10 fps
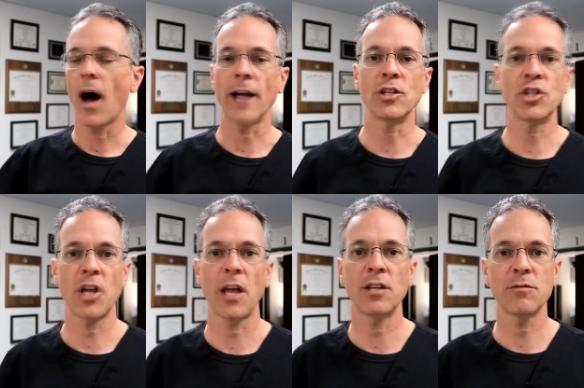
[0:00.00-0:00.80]
I
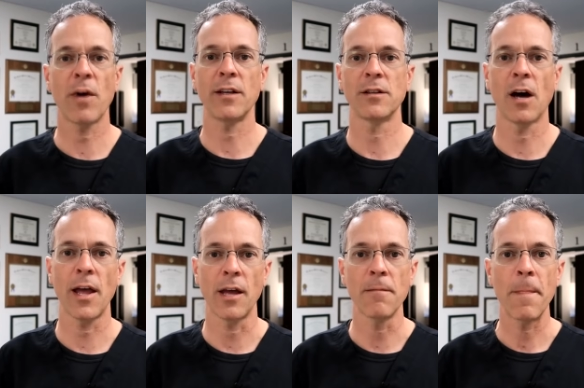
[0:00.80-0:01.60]
changed my
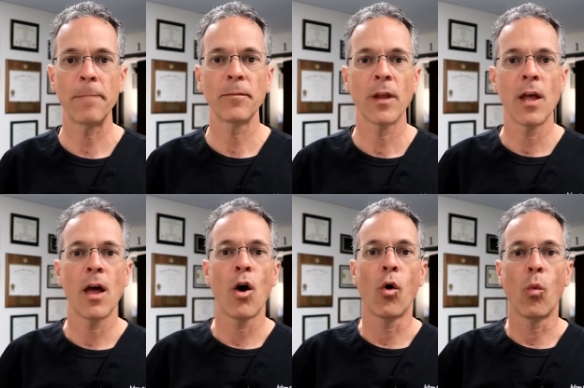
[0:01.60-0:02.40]
diet.
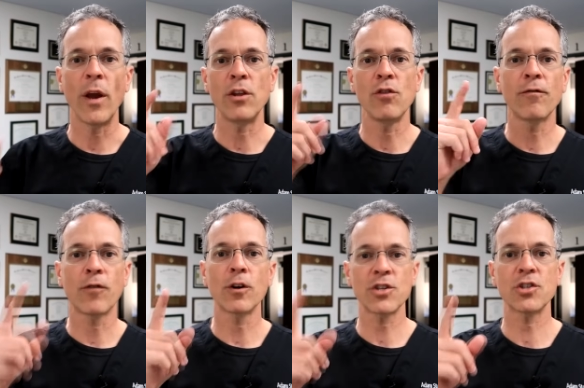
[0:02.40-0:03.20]
When you
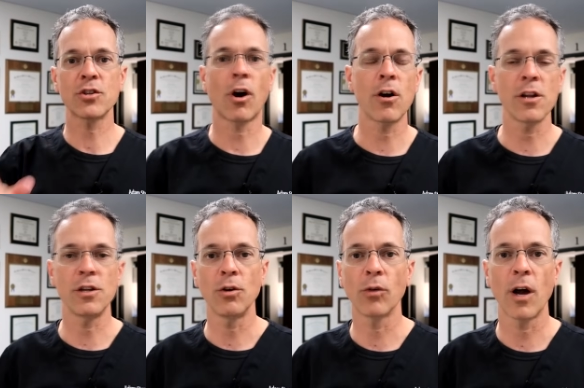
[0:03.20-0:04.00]
first started,
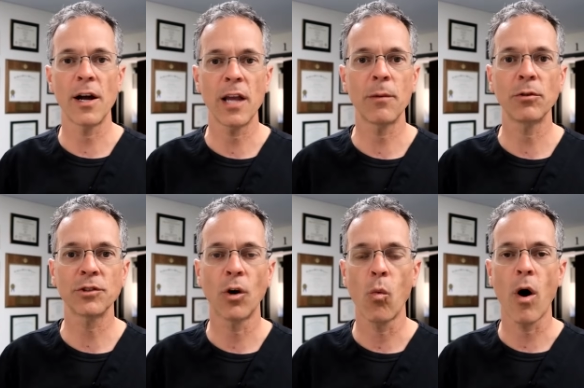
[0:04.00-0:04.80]
you were unable
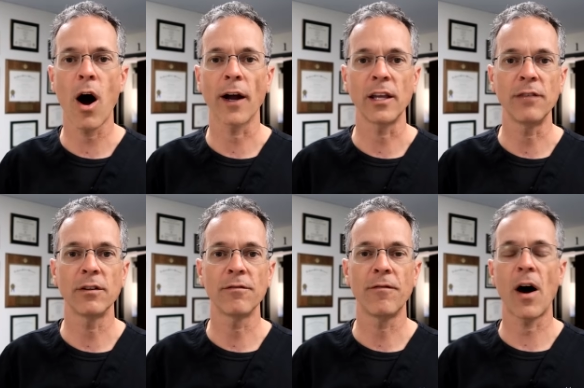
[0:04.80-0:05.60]
to walk
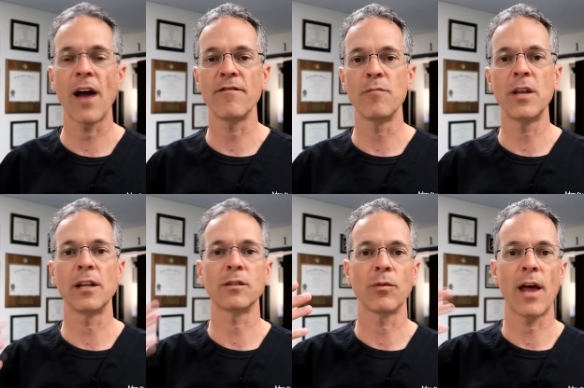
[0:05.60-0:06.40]
even 5
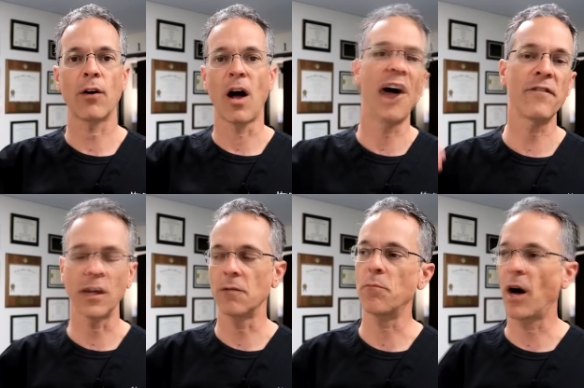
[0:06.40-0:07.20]
minutes without
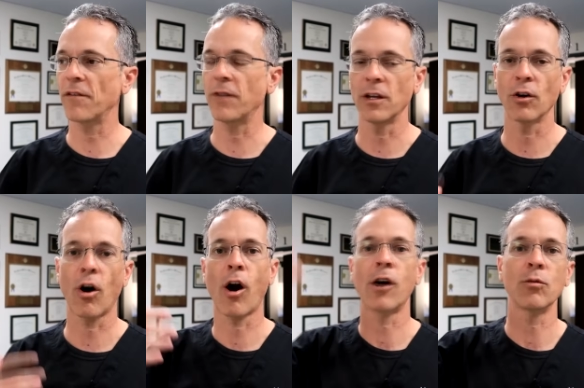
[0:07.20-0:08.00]
huffing and puffing. Your
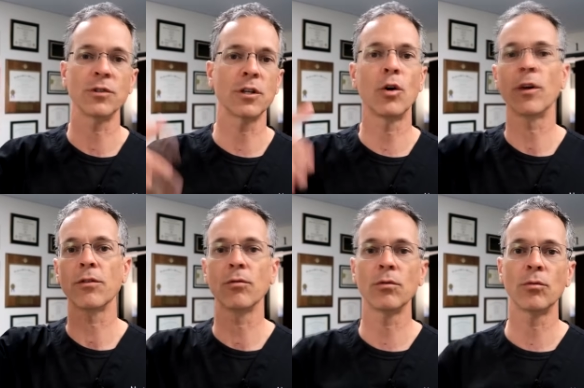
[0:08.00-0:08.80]
heart was going
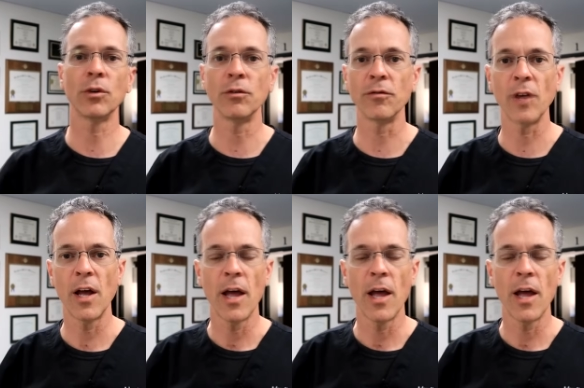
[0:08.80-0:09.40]
through the roof.